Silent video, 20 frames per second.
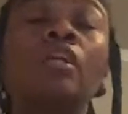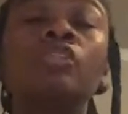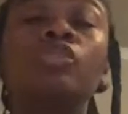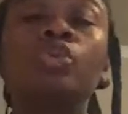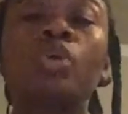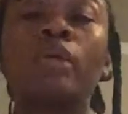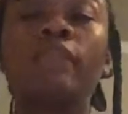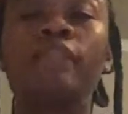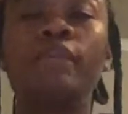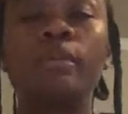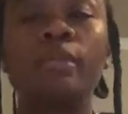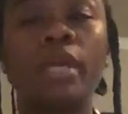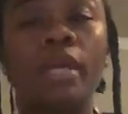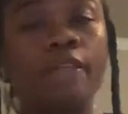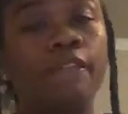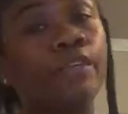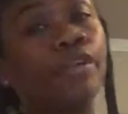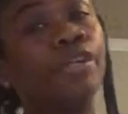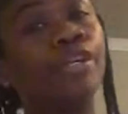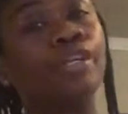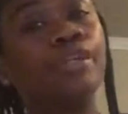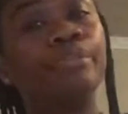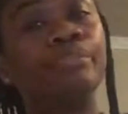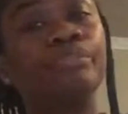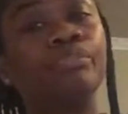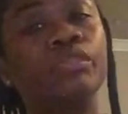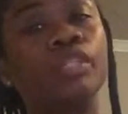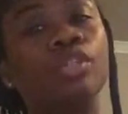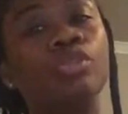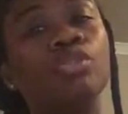Do I feel bad for her
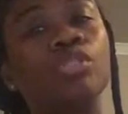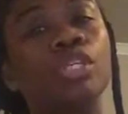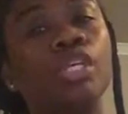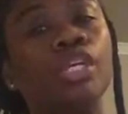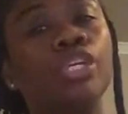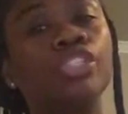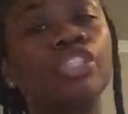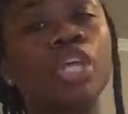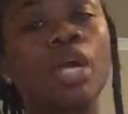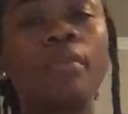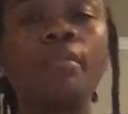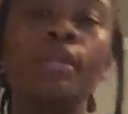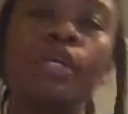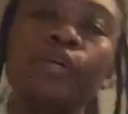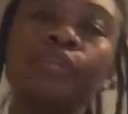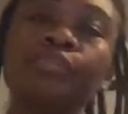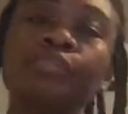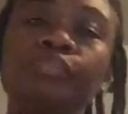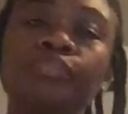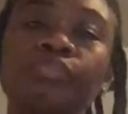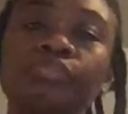losing her job? No.